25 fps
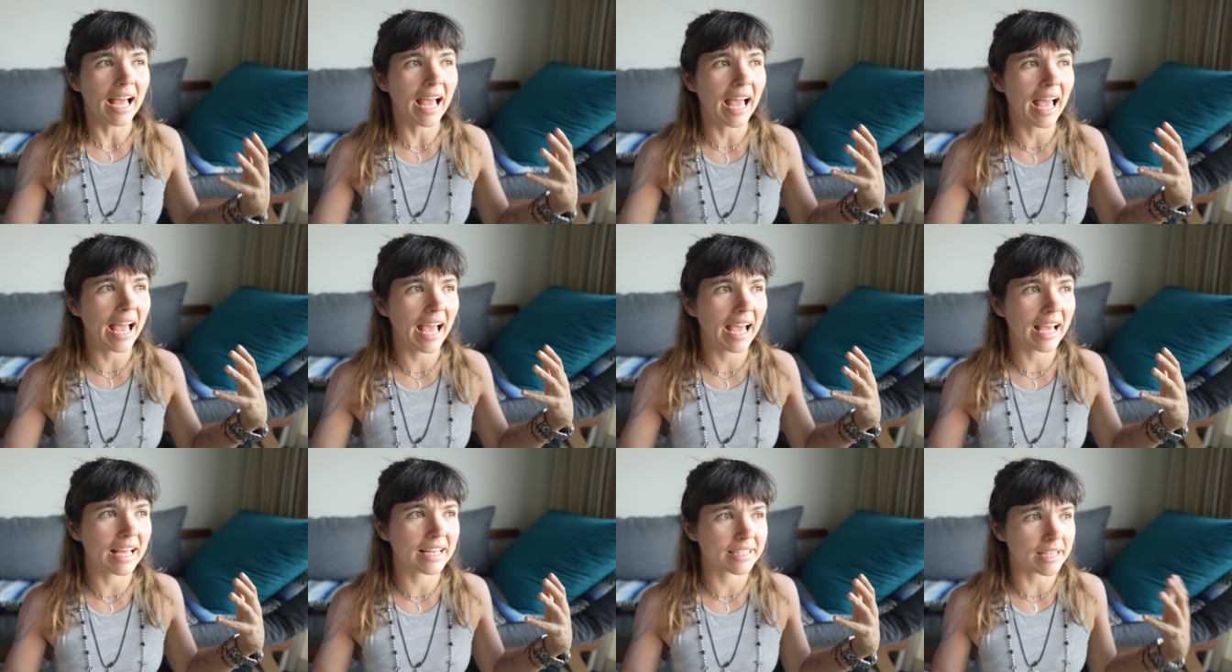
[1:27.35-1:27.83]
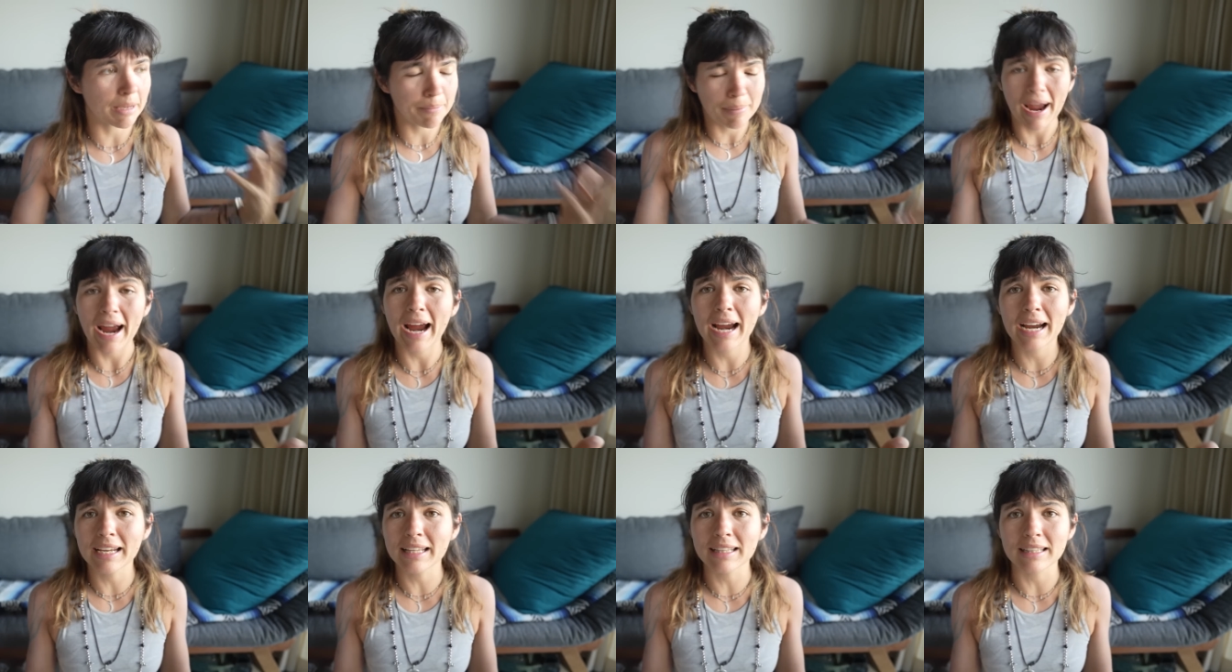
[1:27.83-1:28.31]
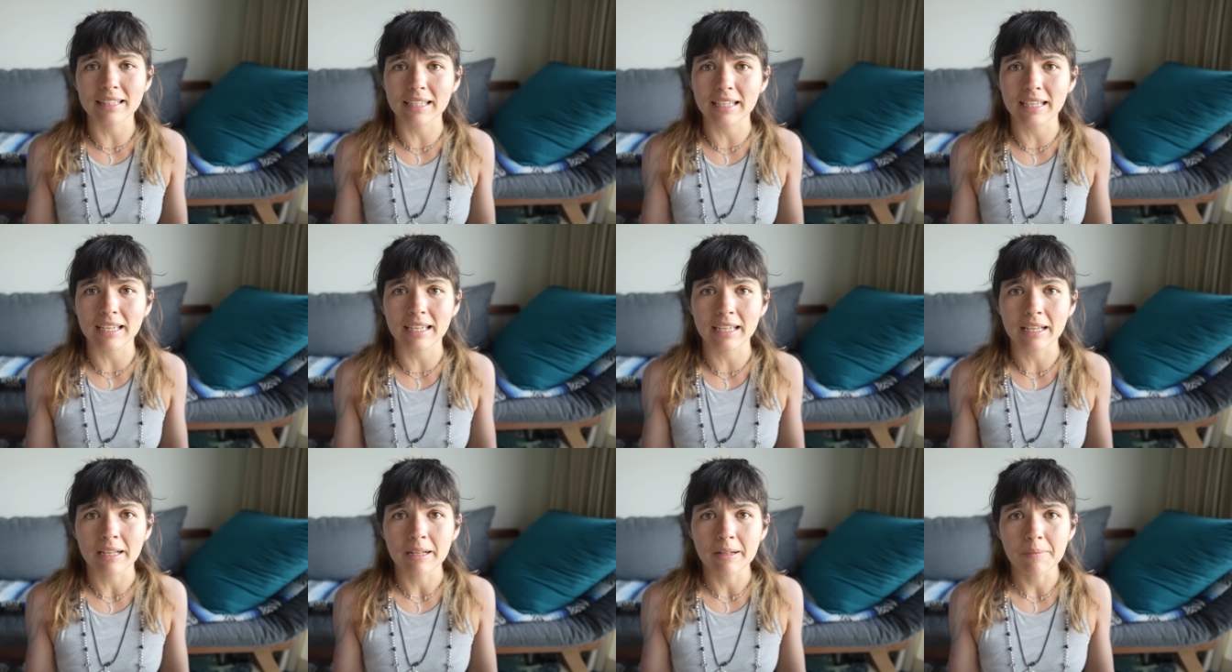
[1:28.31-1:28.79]
And
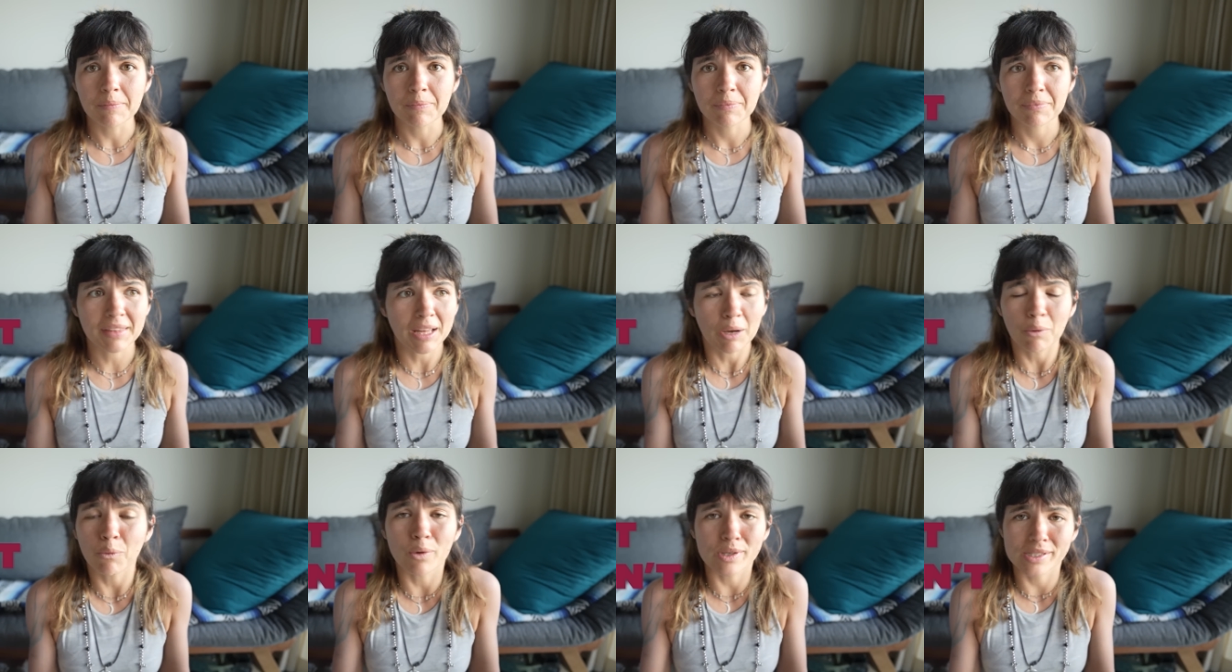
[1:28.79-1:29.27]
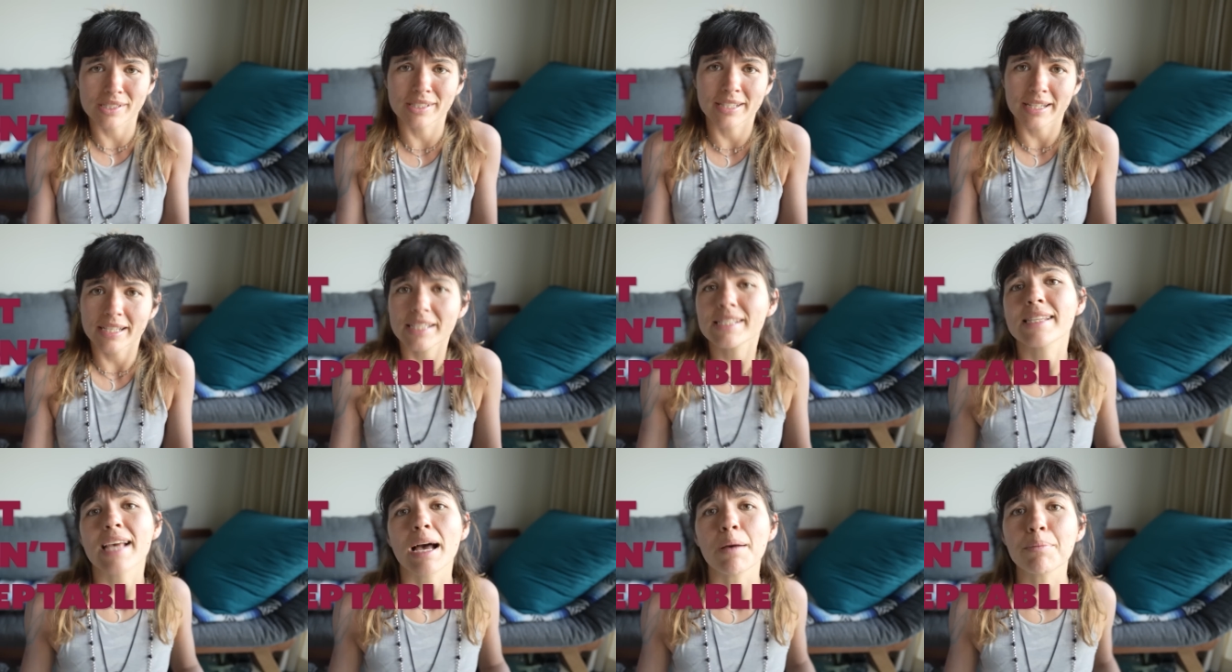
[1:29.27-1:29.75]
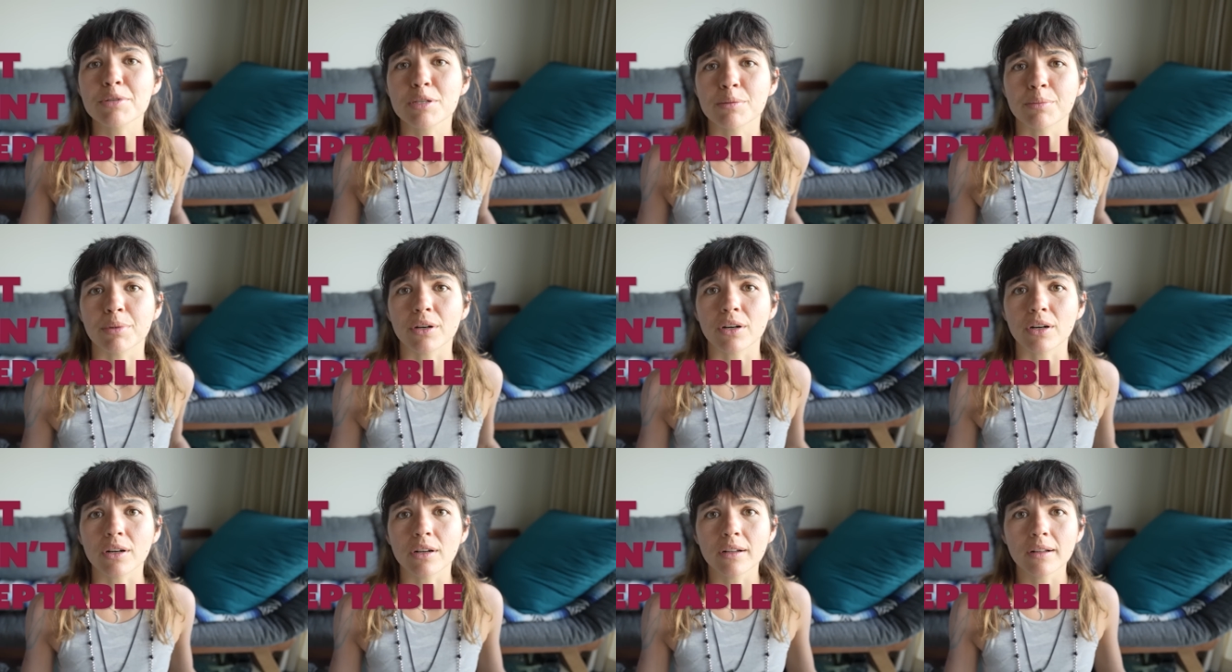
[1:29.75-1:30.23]
apparently that wasn't
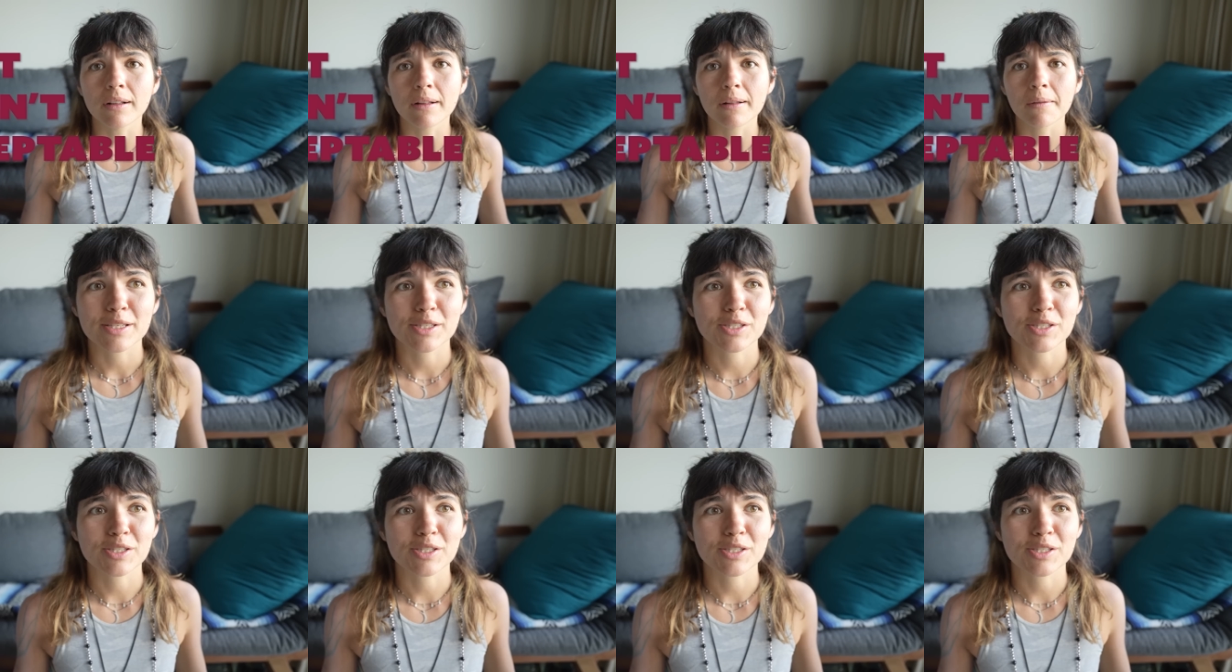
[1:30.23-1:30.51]
acceptable.